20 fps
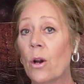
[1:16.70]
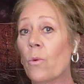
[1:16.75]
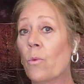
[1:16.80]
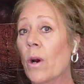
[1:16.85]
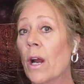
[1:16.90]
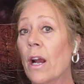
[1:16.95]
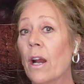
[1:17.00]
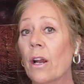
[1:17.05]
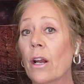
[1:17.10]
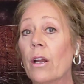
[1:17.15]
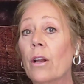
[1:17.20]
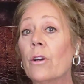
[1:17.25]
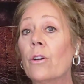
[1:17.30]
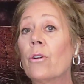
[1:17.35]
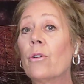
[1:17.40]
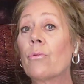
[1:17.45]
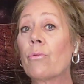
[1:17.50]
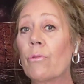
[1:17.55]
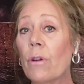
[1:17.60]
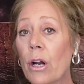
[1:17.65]
where
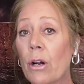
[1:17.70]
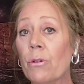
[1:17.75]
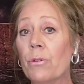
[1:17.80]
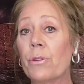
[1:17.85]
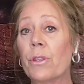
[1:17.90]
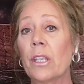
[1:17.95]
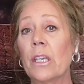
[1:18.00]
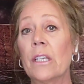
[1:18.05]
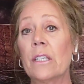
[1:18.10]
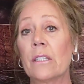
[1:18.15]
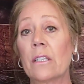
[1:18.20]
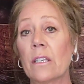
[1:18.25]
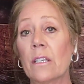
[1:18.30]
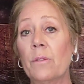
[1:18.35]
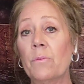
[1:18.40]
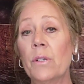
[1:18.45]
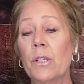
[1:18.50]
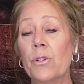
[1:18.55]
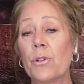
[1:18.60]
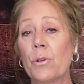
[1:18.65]
growth is going
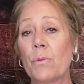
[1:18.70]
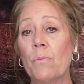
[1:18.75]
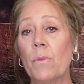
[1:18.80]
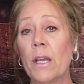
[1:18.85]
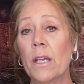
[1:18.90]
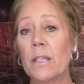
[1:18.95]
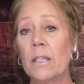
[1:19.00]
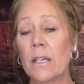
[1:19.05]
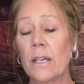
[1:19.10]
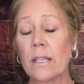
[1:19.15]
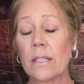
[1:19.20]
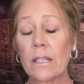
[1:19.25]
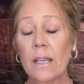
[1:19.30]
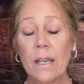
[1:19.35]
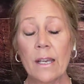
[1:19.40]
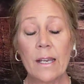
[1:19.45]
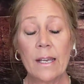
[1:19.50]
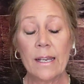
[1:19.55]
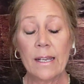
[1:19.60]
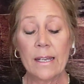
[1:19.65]
to be tremendous.
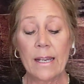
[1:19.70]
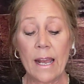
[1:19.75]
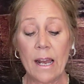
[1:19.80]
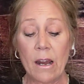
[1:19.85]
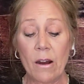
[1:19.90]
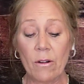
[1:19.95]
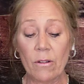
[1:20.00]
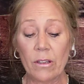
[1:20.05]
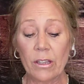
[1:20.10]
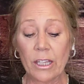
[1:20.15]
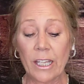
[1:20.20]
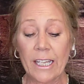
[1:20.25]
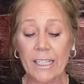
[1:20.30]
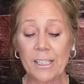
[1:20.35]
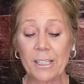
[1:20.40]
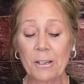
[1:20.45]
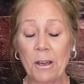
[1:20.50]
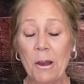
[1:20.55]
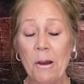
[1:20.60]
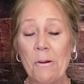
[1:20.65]
Now,
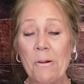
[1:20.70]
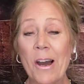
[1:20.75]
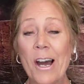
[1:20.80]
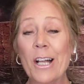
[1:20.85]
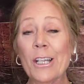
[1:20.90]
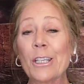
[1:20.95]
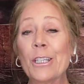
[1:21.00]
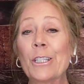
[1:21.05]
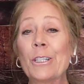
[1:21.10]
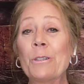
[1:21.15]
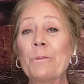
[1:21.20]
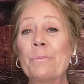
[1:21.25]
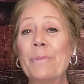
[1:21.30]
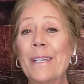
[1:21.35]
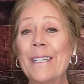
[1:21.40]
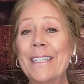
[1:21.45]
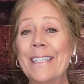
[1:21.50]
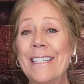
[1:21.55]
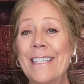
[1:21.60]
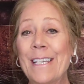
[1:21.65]
let's go a little
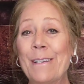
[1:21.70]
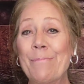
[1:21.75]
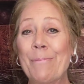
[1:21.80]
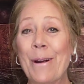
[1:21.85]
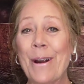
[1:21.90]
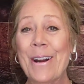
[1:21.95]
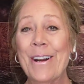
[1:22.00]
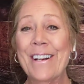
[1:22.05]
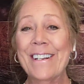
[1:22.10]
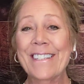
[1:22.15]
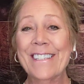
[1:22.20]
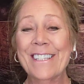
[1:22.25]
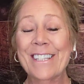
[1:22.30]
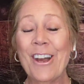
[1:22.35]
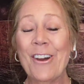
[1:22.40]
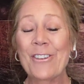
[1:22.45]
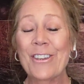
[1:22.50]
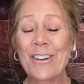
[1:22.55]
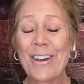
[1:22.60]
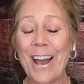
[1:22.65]
bit deeper.
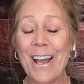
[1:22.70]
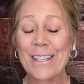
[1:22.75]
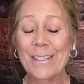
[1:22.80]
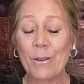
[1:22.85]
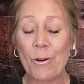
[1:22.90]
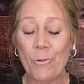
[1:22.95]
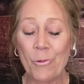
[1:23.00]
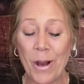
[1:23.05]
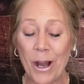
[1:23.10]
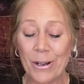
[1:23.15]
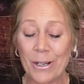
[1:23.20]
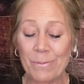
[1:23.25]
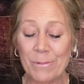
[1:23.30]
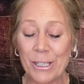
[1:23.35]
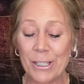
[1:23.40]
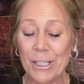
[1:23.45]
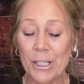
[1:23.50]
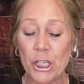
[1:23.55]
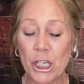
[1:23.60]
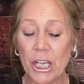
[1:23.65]
So you guys, welcome
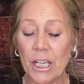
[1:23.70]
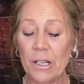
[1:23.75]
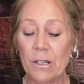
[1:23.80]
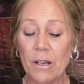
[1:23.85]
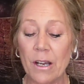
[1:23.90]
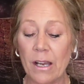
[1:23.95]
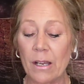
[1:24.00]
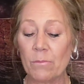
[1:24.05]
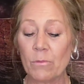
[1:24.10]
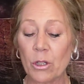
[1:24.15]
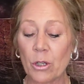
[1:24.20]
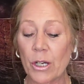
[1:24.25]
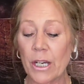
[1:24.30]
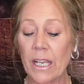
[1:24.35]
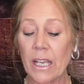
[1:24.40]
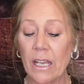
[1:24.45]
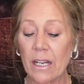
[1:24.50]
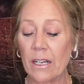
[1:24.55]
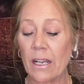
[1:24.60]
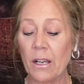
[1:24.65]
to the channel. I'm Lori
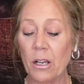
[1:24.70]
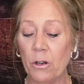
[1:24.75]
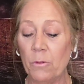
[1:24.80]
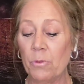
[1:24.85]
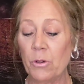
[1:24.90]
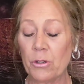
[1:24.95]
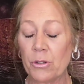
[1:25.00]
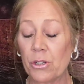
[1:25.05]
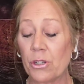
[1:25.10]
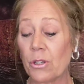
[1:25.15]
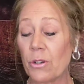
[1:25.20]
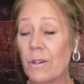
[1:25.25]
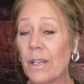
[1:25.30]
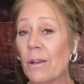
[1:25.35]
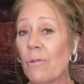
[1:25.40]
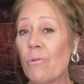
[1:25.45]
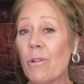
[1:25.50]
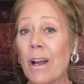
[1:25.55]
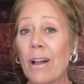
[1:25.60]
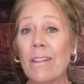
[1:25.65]
Ann. I hope you're
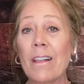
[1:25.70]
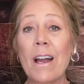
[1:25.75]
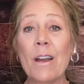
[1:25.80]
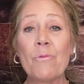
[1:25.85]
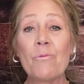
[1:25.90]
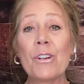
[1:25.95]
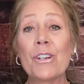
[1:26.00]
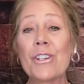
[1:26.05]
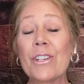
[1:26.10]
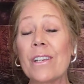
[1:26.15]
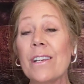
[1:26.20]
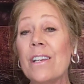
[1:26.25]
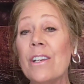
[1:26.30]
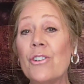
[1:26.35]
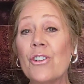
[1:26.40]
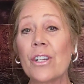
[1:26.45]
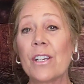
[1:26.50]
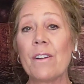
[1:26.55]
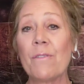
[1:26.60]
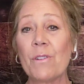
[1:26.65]
doing well. I wish
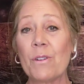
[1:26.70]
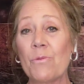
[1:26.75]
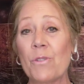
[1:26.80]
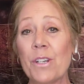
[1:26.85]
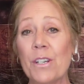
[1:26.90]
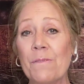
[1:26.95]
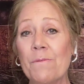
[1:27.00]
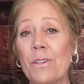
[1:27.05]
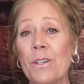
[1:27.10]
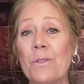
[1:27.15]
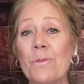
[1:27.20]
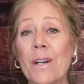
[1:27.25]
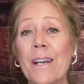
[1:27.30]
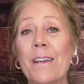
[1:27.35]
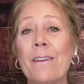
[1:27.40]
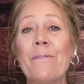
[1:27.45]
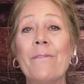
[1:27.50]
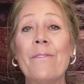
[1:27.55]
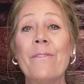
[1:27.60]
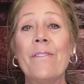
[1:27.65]
each and every one of you
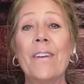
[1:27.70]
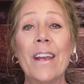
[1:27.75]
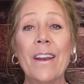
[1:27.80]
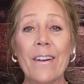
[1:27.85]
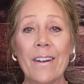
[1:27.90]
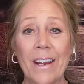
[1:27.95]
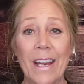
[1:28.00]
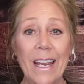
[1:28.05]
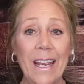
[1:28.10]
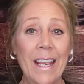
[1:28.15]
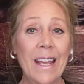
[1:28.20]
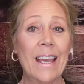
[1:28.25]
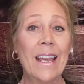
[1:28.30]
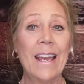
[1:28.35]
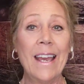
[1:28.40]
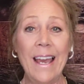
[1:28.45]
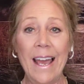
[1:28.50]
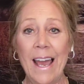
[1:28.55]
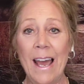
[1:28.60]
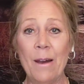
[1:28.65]
a very
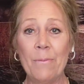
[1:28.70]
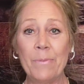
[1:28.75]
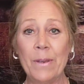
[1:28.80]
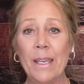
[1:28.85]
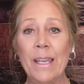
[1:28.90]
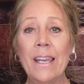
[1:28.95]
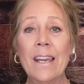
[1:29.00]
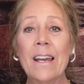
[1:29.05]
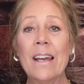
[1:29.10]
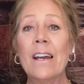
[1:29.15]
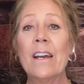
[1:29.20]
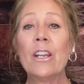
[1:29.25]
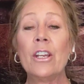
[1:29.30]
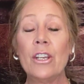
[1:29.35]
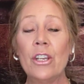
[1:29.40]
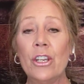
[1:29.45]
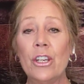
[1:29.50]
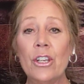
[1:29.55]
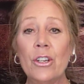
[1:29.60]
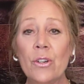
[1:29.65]
happy
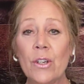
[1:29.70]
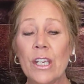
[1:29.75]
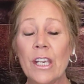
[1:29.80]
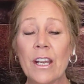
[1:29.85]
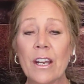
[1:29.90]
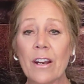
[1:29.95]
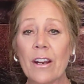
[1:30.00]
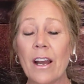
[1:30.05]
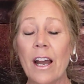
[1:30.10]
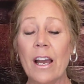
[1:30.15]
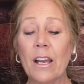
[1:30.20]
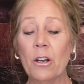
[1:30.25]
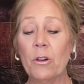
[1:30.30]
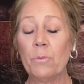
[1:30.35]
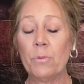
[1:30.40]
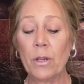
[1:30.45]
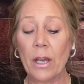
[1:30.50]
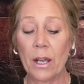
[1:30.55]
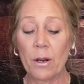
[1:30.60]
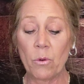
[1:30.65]
new year. I
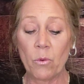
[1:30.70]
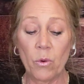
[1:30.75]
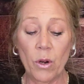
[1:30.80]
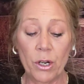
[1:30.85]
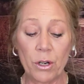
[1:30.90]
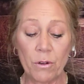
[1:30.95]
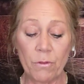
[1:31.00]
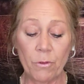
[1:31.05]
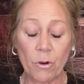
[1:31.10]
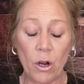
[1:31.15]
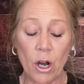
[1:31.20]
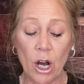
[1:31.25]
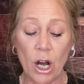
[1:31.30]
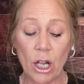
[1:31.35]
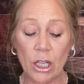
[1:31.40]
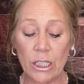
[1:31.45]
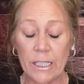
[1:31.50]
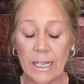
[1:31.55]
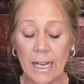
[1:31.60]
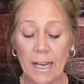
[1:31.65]
hope you had a wonderful
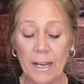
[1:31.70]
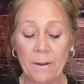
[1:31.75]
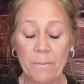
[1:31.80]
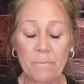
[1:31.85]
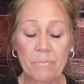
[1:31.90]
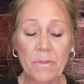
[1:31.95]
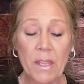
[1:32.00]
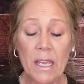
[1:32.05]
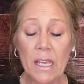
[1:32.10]
holiday.